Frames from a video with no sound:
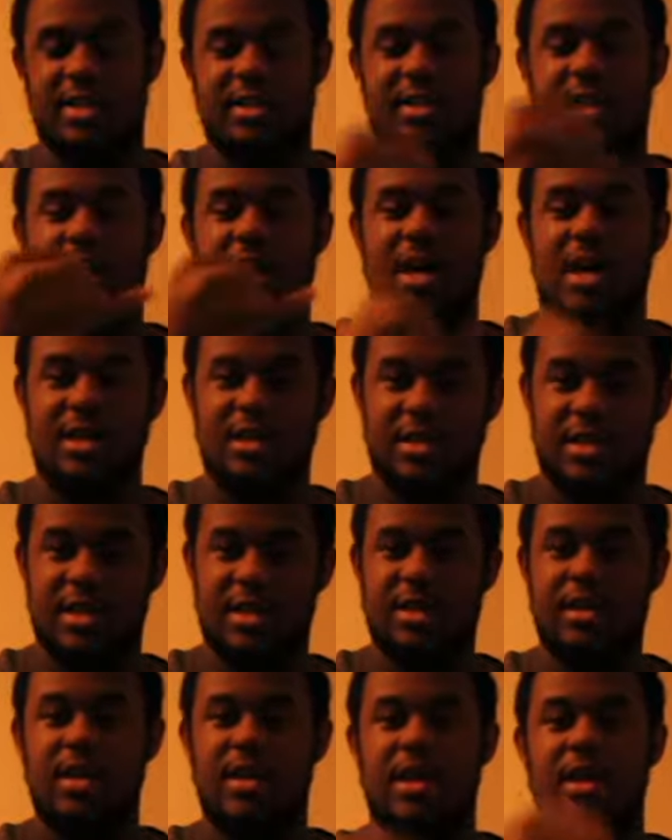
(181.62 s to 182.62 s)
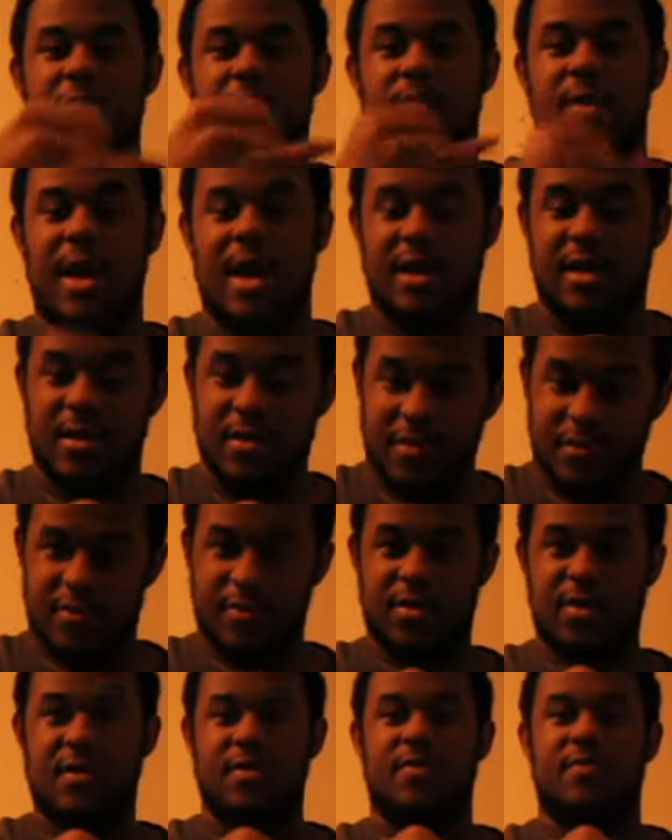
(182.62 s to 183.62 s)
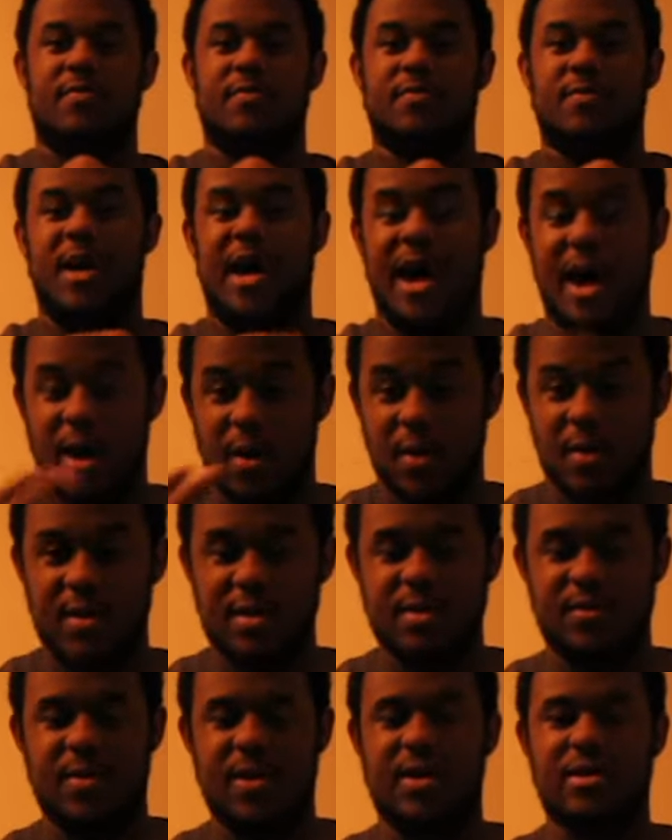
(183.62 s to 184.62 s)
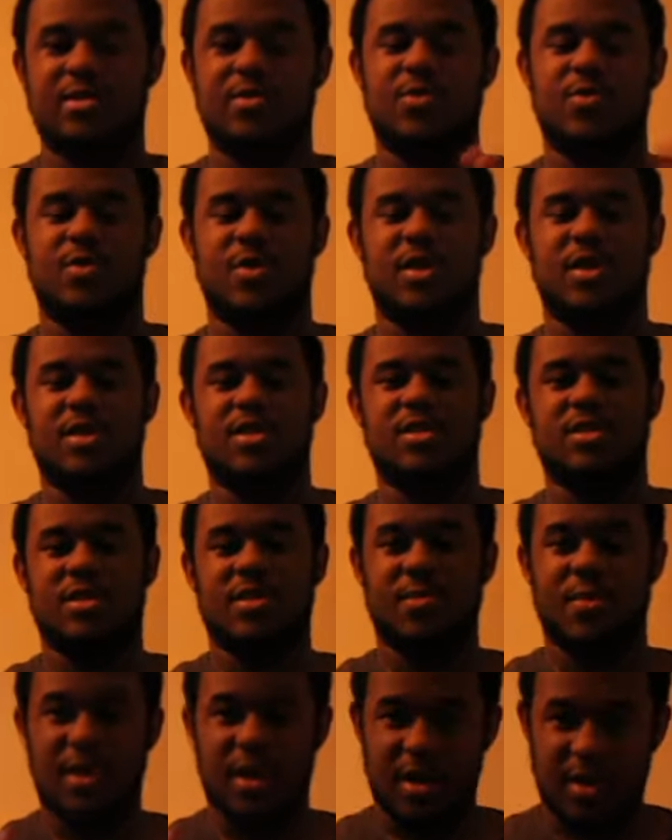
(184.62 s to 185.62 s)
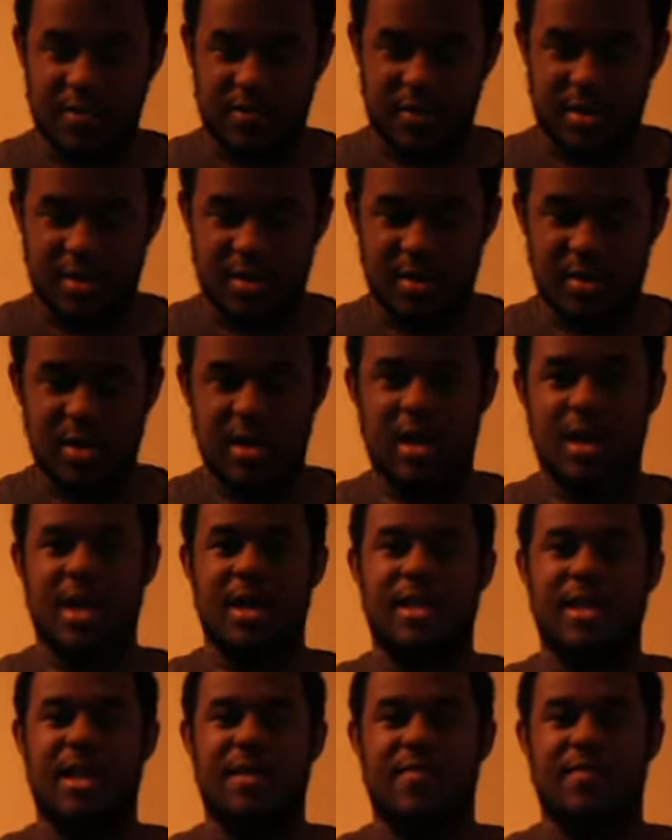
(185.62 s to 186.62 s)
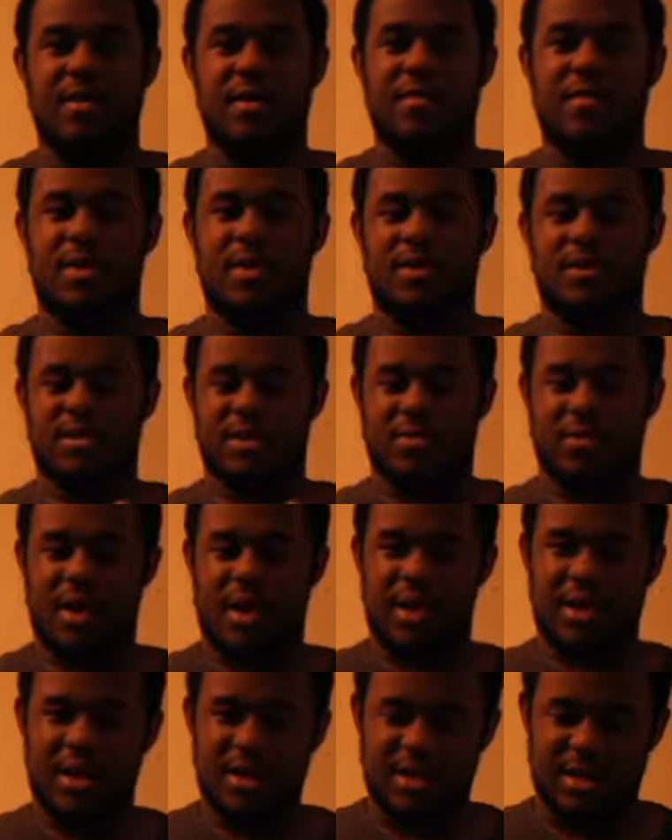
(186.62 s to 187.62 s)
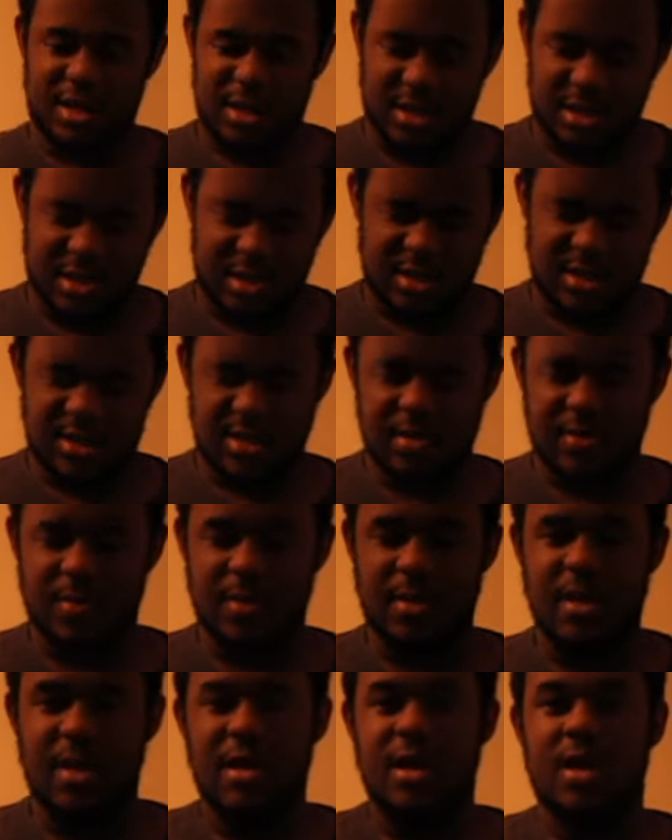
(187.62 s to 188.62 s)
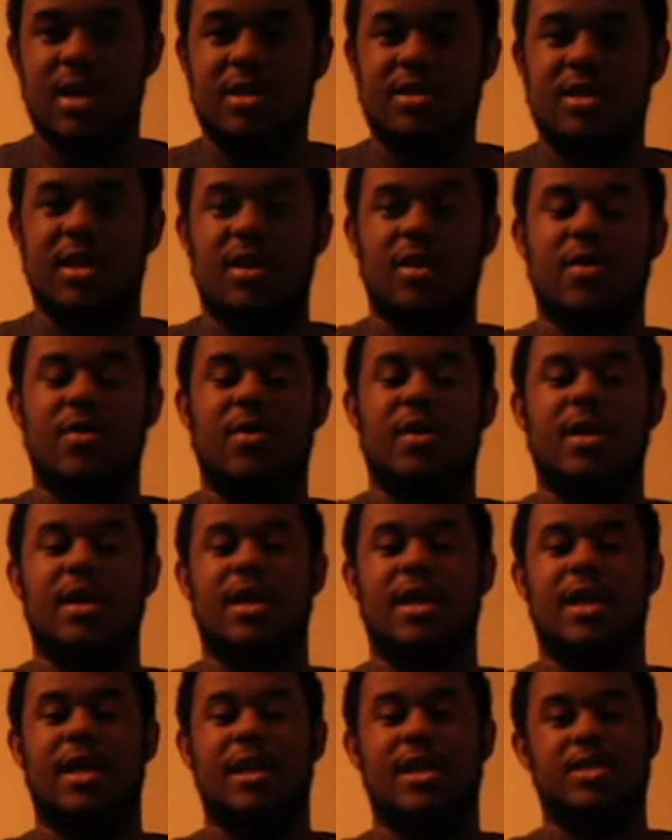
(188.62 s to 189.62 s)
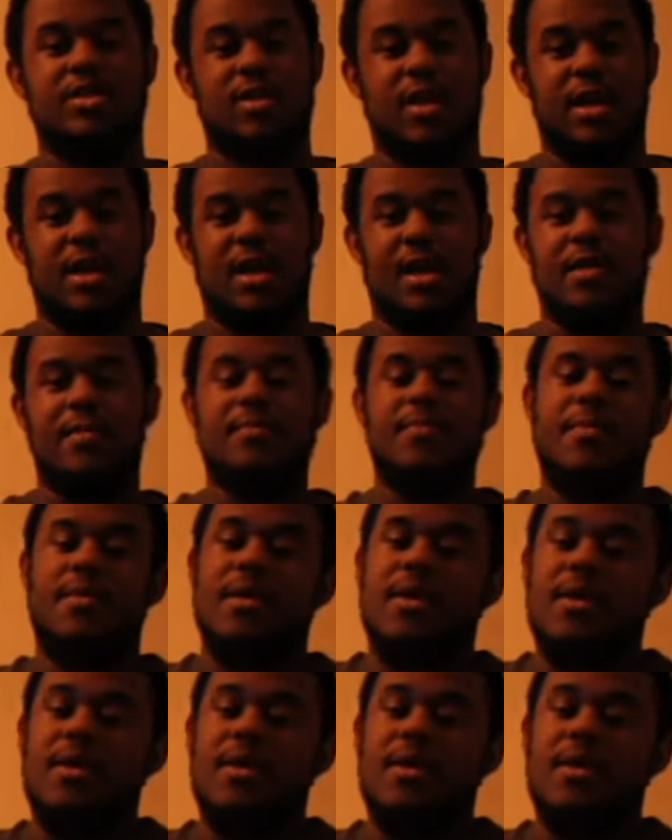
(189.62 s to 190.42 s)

this constantly back and forth, powering the spell to where it's the perfect level and meets the right conditions. So again, let's try it again.